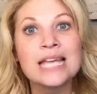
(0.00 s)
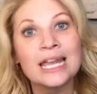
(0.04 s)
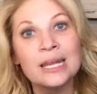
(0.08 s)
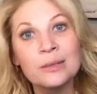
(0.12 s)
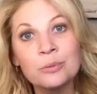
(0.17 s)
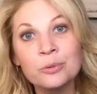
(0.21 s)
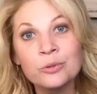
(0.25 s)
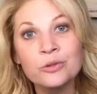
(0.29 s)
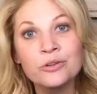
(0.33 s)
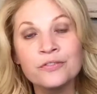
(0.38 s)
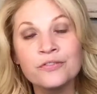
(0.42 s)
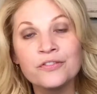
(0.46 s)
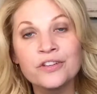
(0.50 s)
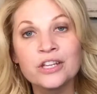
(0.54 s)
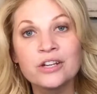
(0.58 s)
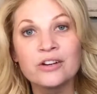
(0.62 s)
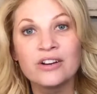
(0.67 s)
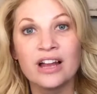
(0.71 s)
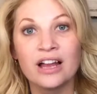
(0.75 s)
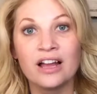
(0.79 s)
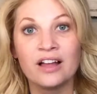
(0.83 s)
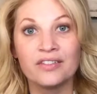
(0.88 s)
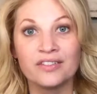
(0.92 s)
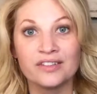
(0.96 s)
able to figure
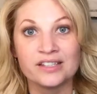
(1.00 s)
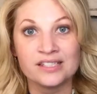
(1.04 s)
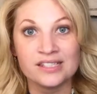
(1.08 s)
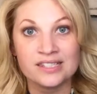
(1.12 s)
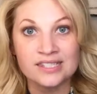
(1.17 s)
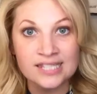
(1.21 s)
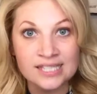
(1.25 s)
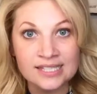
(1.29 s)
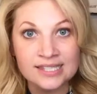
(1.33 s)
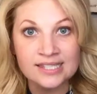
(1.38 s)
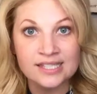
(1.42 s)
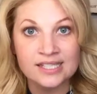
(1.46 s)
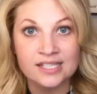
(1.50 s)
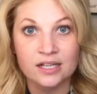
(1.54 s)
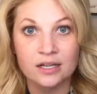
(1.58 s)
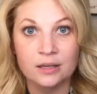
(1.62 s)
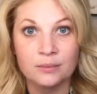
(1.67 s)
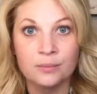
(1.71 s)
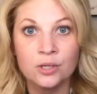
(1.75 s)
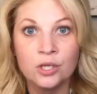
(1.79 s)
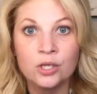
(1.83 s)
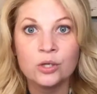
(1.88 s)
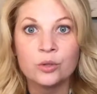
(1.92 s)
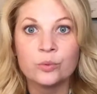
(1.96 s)
out the
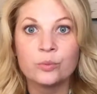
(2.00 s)
system,